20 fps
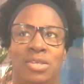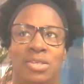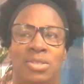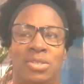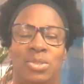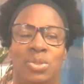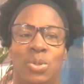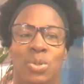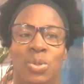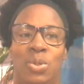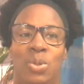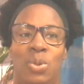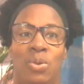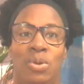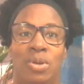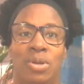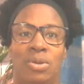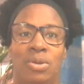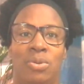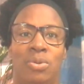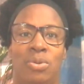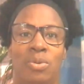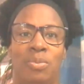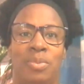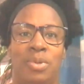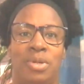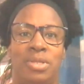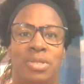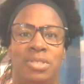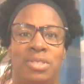so long ago,
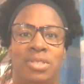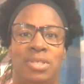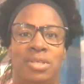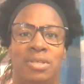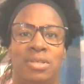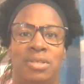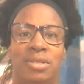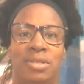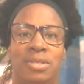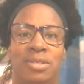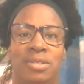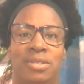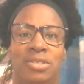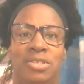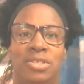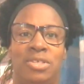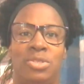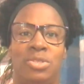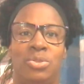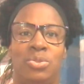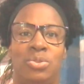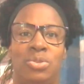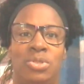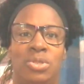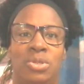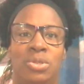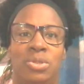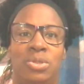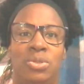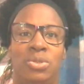but just
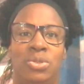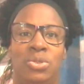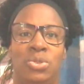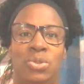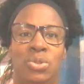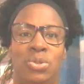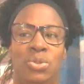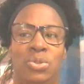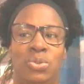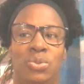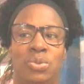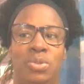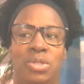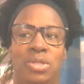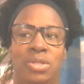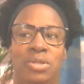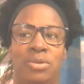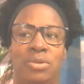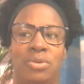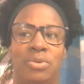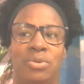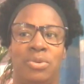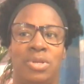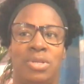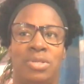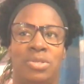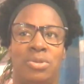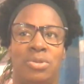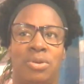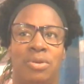to show you the
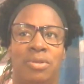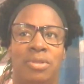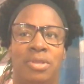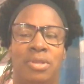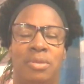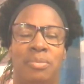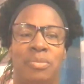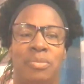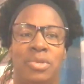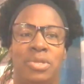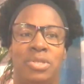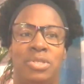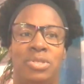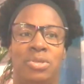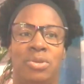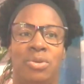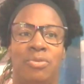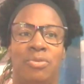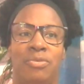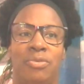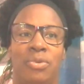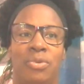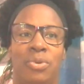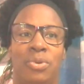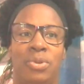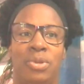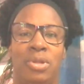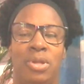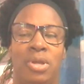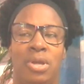grace and the mercy of
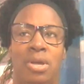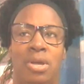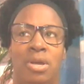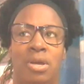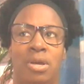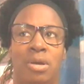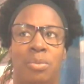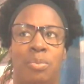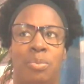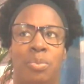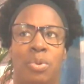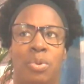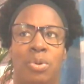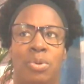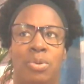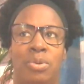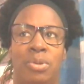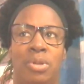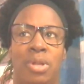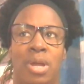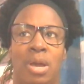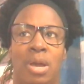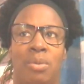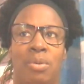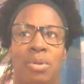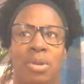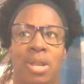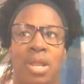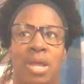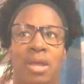God upon
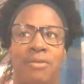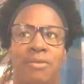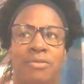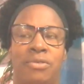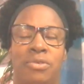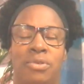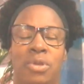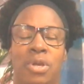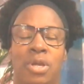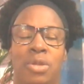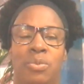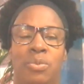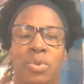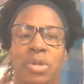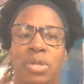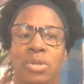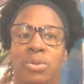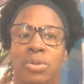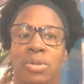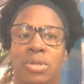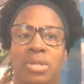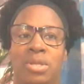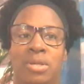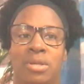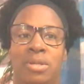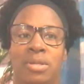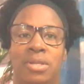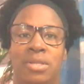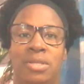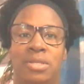our lives, and we don't
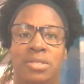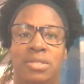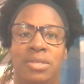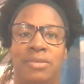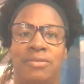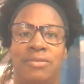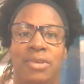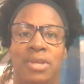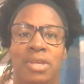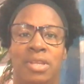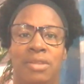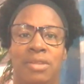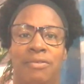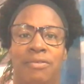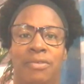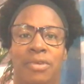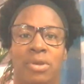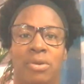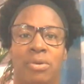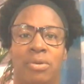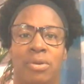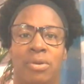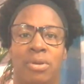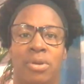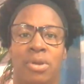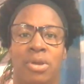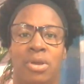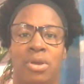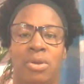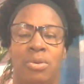deserve anything.
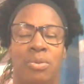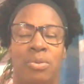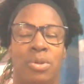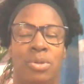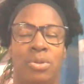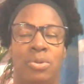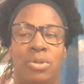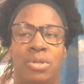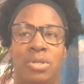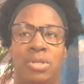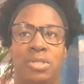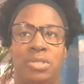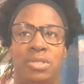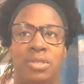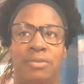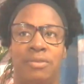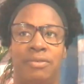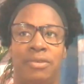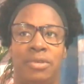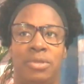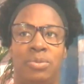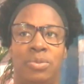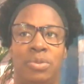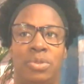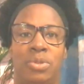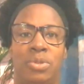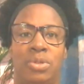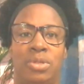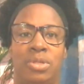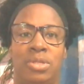We don't deserve it.
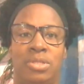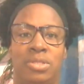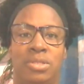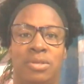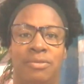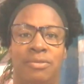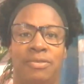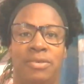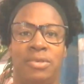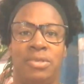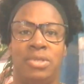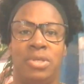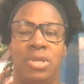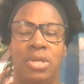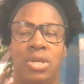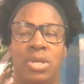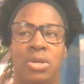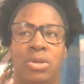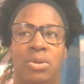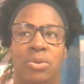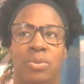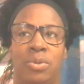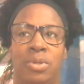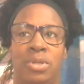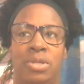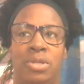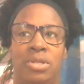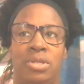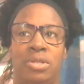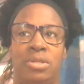We
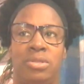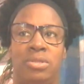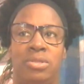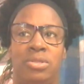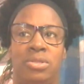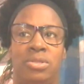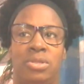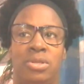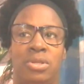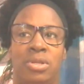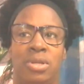didn't